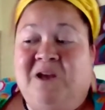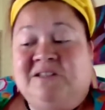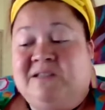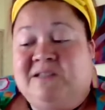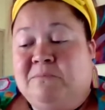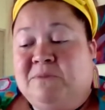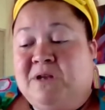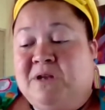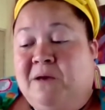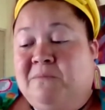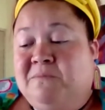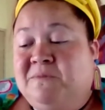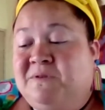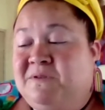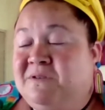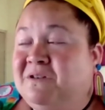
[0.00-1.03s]

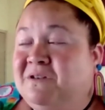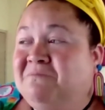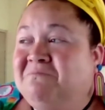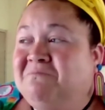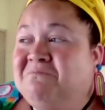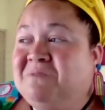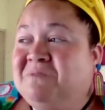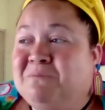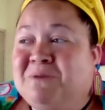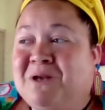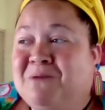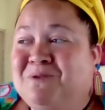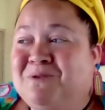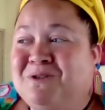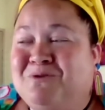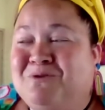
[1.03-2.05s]
sometimes
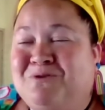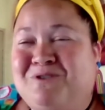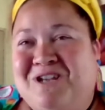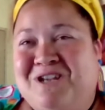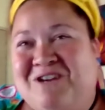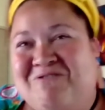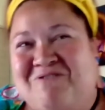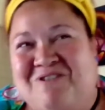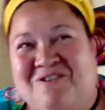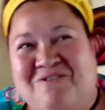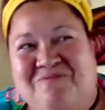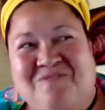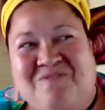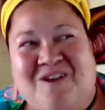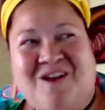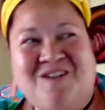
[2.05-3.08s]
it's good to hear
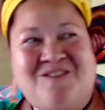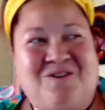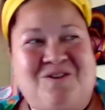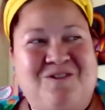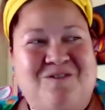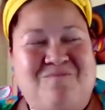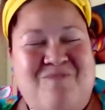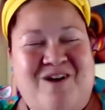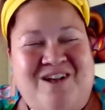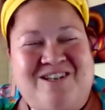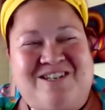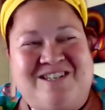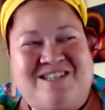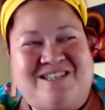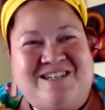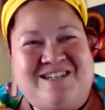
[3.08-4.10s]
a song that might
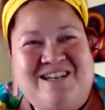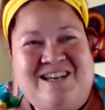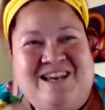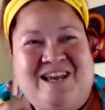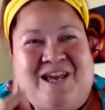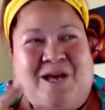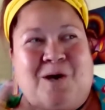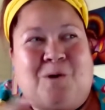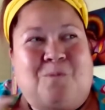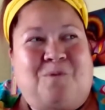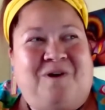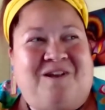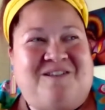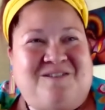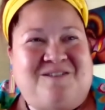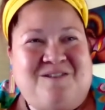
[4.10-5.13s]
just help
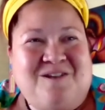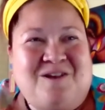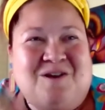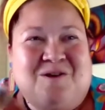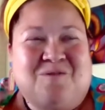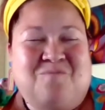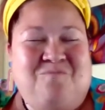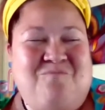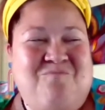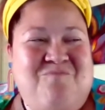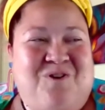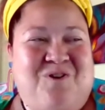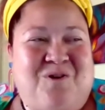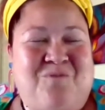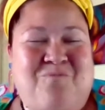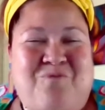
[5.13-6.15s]
us,
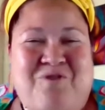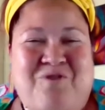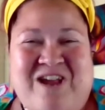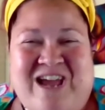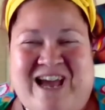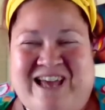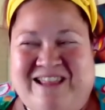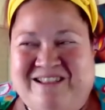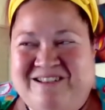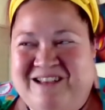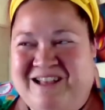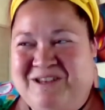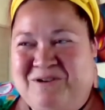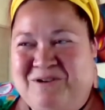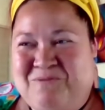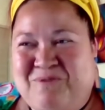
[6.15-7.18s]
bring out a
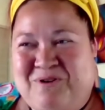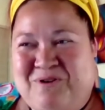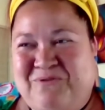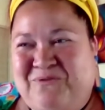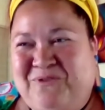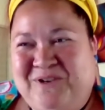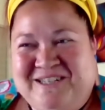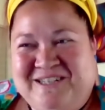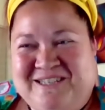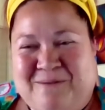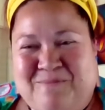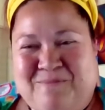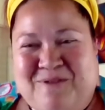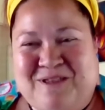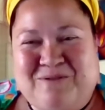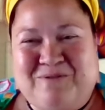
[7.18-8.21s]
little bit of
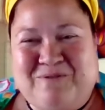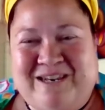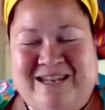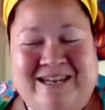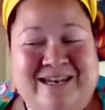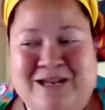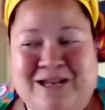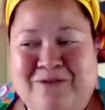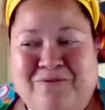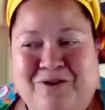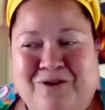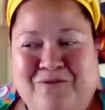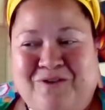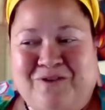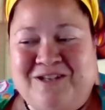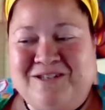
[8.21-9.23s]
something that we needed, even
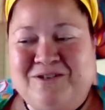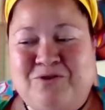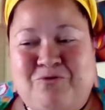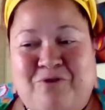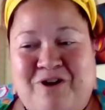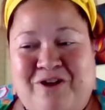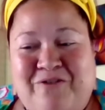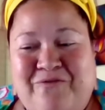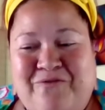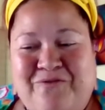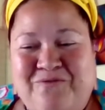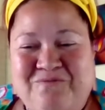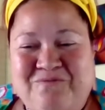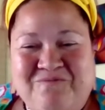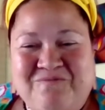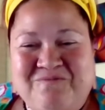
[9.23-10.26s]
if it is grief,
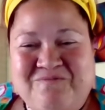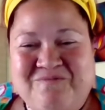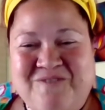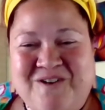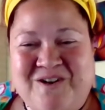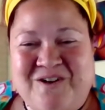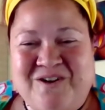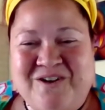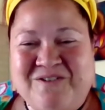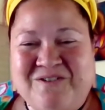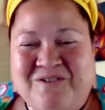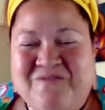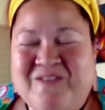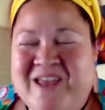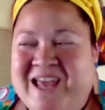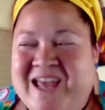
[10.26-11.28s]

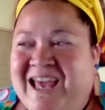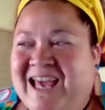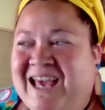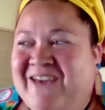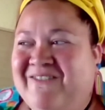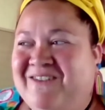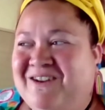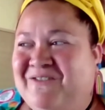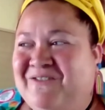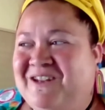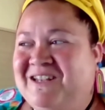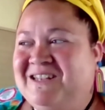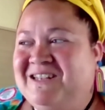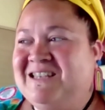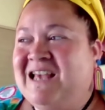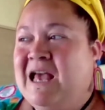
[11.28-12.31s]
even if it
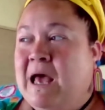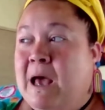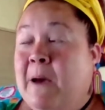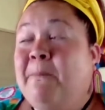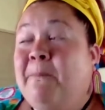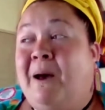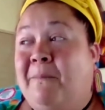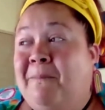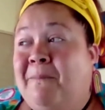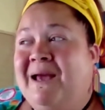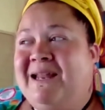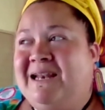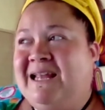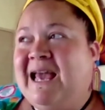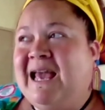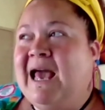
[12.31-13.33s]
is, but
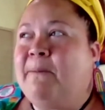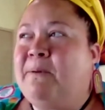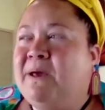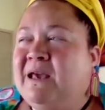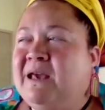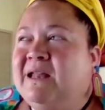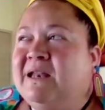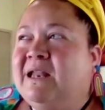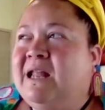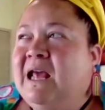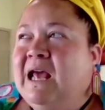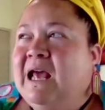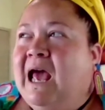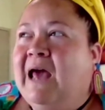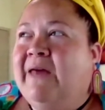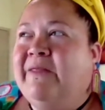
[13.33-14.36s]
mainly happy. And
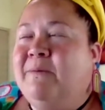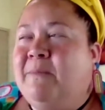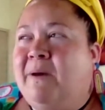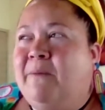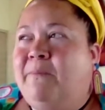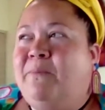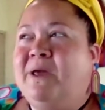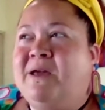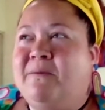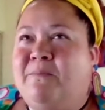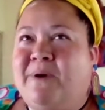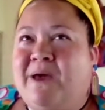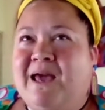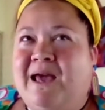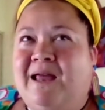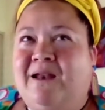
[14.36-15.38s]
then my bigger
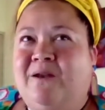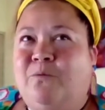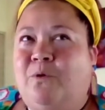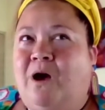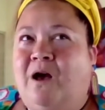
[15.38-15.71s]
band,